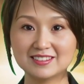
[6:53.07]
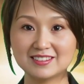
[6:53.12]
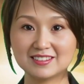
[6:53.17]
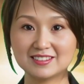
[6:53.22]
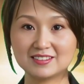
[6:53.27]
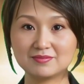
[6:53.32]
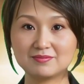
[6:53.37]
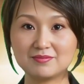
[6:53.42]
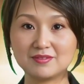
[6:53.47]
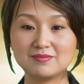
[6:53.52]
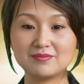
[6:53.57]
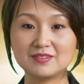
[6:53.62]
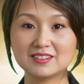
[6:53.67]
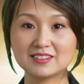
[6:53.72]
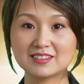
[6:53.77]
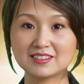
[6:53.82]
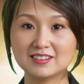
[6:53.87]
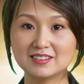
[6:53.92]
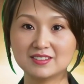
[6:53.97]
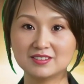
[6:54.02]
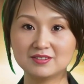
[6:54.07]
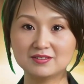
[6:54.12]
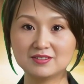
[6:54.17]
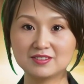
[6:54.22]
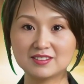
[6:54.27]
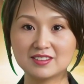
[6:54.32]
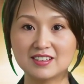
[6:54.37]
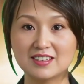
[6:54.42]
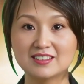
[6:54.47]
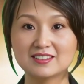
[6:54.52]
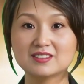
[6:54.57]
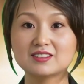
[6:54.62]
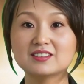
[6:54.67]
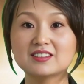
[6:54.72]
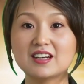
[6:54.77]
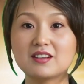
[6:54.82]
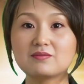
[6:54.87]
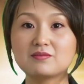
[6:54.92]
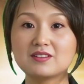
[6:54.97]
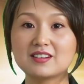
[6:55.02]
The Kinmen Department
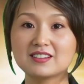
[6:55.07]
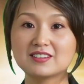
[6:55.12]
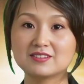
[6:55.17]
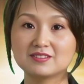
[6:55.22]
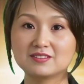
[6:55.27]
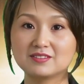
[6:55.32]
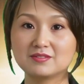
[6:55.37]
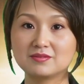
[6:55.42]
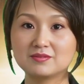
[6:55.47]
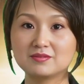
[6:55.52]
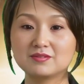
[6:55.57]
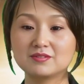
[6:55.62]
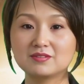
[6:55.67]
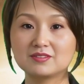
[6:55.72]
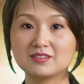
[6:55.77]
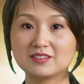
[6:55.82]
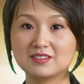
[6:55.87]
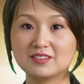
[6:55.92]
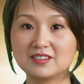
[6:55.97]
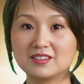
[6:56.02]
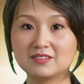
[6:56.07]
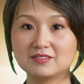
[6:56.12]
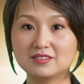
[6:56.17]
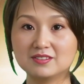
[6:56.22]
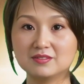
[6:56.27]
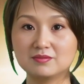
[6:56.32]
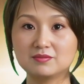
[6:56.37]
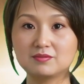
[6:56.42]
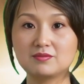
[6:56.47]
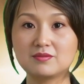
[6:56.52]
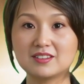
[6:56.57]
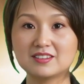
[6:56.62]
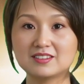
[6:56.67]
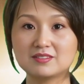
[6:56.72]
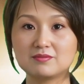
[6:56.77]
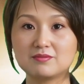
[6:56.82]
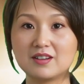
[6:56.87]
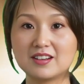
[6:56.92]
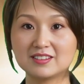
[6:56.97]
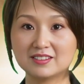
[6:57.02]
emphasized that they will continue to actively
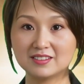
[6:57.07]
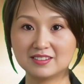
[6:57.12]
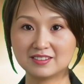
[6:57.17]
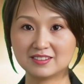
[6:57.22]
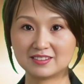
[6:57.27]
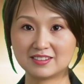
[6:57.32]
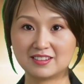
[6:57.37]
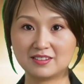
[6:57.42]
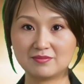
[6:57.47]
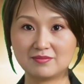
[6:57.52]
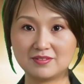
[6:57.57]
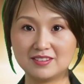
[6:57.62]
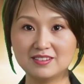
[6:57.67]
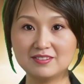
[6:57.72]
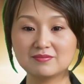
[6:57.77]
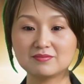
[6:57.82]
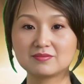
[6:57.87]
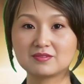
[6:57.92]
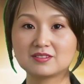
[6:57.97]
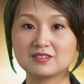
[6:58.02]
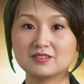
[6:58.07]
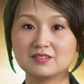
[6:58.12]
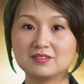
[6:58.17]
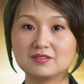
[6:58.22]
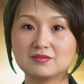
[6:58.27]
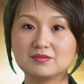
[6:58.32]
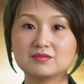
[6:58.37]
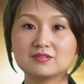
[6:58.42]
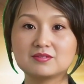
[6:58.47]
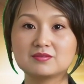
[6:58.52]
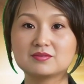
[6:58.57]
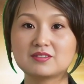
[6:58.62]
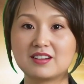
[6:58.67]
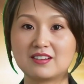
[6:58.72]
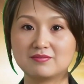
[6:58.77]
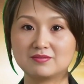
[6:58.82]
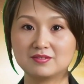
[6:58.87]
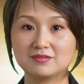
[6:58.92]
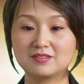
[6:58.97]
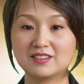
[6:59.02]
coordinate through the Kinmen County
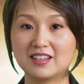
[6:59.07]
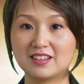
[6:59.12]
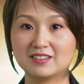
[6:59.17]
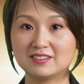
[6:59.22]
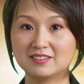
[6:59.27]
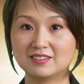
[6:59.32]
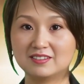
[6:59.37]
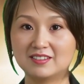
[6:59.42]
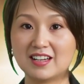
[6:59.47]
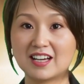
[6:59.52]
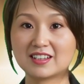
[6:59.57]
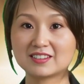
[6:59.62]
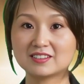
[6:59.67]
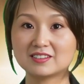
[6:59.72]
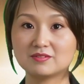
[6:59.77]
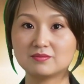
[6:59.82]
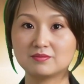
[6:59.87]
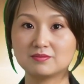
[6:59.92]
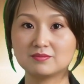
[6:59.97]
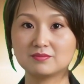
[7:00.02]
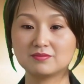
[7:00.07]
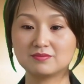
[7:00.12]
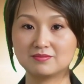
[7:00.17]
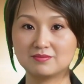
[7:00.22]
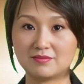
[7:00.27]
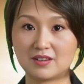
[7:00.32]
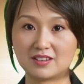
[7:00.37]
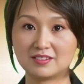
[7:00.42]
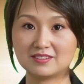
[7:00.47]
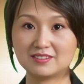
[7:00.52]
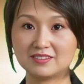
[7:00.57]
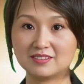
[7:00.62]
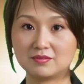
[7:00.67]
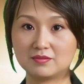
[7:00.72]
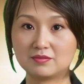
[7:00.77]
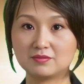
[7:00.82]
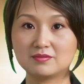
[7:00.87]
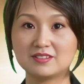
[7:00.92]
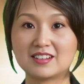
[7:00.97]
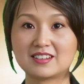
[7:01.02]
government and other agencies, hoping
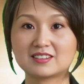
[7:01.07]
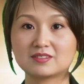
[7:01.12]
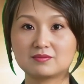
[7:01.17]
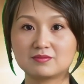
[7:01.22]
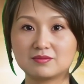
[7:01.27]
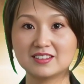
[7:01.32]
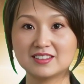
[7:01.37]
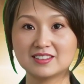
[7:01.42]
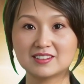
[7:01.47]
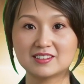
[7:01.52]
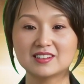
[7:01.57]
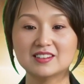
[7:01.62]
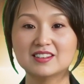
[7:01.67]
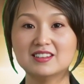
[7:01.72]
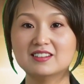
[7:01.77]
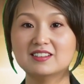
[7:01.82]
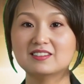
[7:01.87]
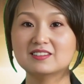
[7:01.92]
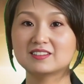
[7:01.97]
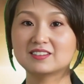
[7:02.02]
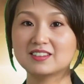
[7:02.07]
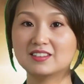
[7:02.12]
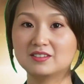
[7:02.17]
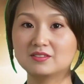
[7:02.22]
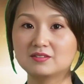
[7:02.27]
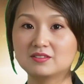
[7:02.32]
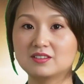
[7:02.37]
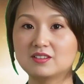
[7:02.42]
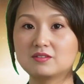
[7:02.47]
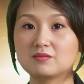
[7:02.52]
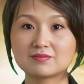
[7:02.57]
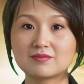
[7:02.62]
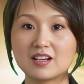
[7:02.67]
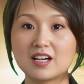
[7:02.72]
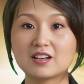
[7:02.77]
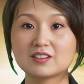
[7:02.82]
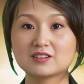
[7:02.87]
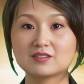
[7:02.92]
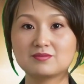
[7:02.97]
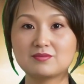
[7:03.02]
that China release the man surnamed
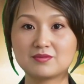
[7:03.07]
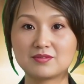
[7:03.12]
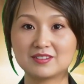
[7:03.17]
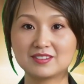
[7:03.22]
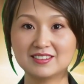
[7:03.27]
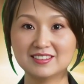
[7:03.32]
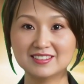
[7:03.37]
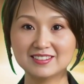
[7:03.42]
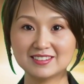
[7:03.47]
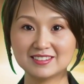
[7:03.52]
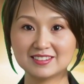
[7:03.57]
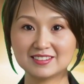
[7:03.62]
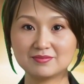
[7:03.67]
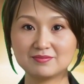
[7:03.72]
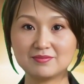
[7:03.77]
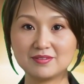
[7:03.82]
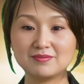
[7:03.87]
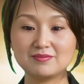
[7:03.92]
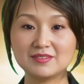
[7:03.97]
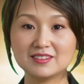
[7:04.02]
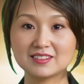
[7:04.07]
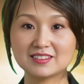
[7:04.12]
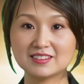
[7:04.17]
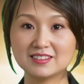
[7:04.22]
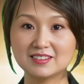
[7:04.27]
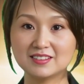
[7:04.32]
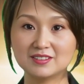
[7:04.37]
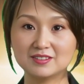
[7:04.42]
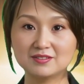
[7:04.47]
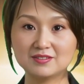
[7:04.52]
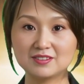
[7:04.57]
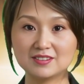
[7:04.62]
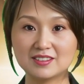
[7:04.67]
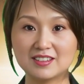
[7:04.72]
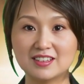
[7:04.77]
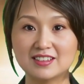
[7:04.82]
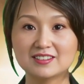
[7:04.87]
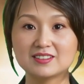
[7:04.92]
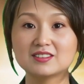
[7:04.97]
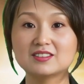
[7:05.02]
Hu as soon as possible.
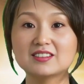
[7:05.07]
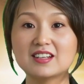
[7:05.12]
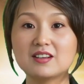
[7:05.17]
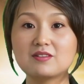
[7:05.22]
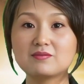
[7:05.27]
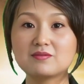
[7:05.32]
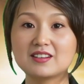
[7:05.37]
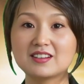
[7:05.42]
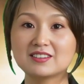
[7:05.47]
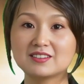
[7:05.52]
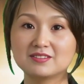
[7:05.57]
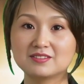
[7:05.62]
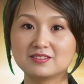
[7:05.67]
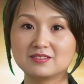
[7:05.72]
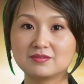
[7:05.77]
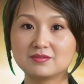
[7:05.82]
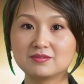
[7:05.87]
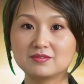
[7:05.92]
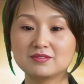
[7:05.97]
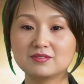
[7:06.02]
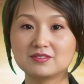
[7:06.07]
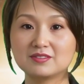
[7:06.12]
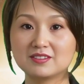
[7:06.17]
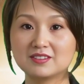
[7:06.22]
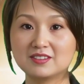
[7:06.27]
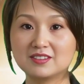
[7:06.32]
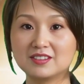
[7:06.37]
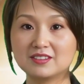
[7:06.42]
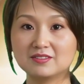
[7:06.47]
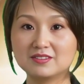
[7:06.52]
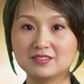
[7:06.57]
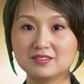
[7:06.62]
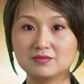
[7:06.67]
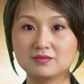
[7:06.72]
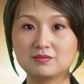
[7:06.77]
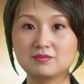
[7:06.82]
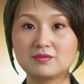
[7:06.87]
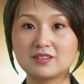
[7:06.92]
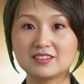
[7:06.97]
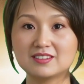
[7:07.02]
The situation of an active
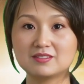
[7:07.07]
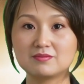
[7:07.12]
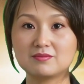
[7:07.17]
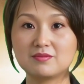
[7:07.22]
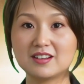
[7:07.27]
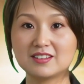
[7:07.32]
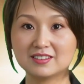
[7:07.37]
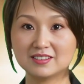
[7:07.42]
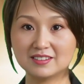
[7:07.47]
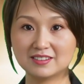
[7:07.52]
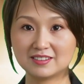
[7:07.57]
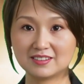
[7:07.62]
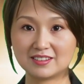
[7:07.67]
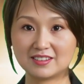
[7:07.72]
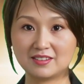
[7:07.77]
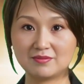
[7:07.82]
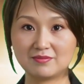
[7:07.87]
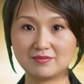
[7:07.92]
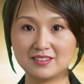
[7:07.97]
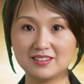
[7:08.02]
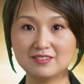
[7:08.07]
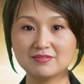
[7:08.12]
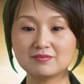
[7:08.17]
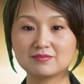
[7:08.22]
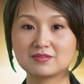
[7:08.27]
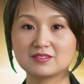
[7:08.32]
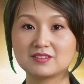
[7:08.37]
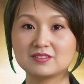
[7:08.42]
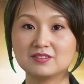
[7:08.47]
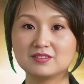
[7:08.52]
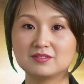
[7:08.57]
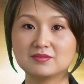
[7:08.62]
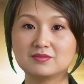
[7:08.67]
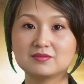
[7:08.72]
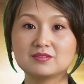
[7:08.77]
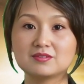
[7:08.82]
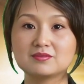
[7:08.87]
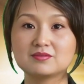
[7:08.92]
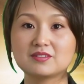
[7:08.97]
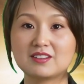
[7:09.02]
duty soldier like the man surnamed Hu
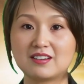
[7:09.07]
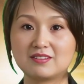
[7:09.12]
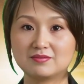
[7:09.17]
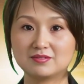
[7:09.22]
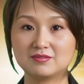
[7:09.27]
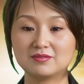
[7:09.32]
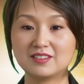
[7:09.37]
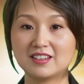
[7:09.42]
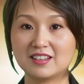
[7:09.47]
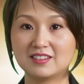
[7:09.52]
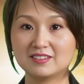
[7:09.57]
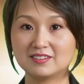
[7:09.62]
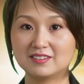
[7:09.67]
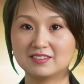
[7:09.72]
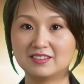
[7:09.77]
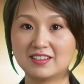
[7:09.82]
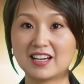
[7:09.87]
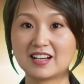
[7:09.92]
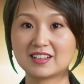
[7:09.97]
is unbelievable.